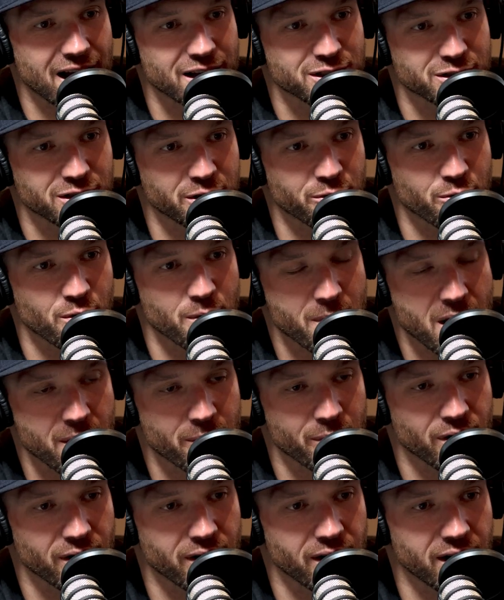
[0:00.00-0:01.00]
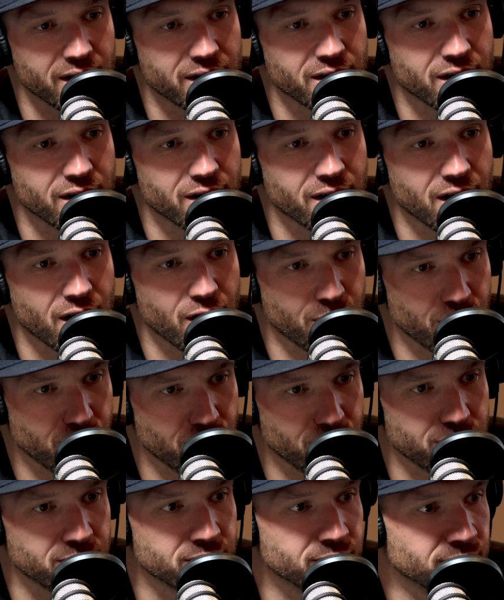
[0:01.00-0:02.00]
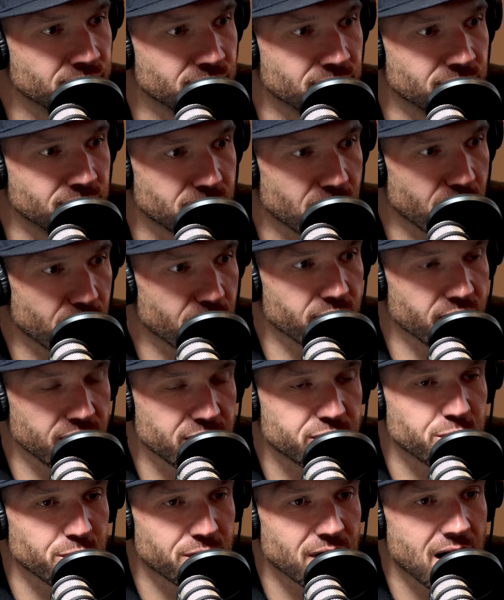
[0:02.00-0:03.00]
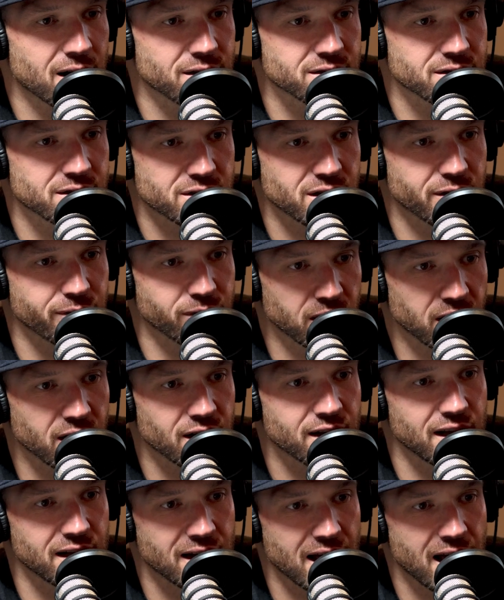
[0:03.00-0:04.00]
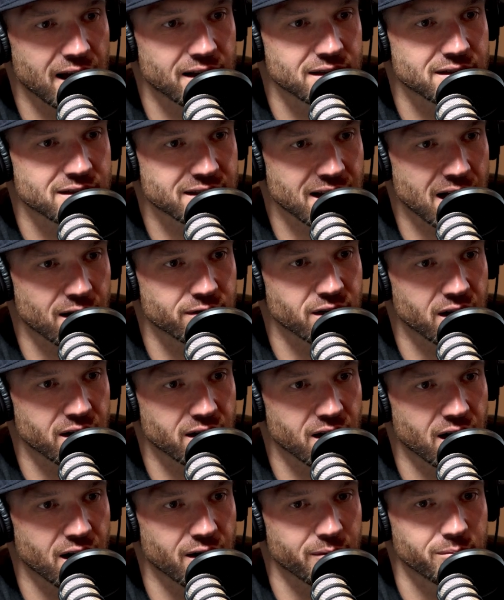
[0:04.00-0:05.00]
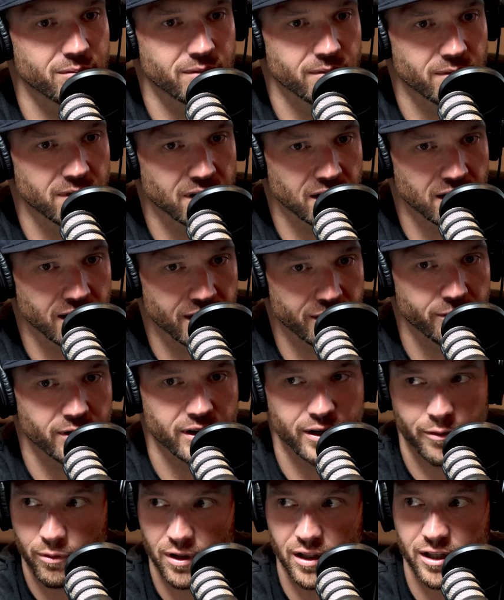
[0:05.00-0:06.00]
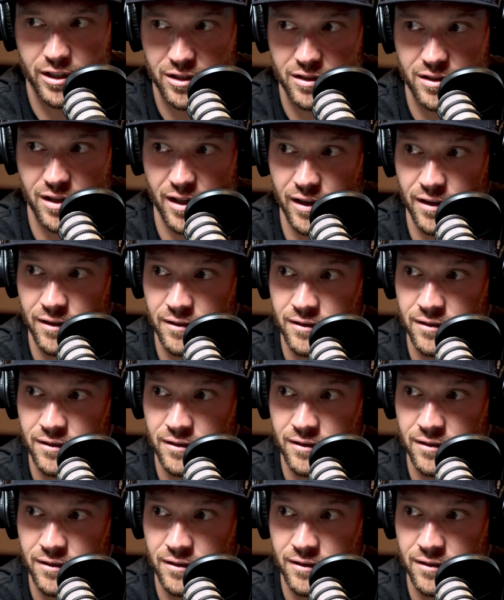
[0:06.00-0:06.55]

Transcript: actually remember in early 2000s of looking at Scout.com literally religiously,